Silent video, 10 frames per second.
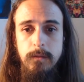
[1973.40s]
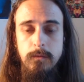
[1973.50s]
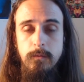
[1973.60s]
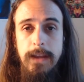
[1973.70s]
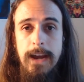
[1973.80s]

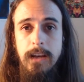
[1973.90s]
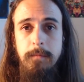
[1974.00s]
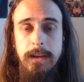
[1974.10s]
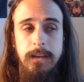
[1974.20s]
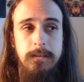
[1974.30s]

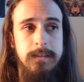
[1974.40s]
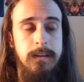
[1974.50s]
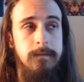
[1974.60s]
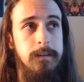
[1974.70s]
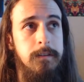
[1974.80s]
Reacclimating yourself
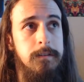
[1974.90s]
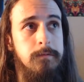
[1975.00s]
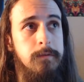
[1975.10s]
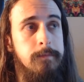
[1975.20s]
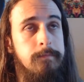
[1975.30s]
into this room.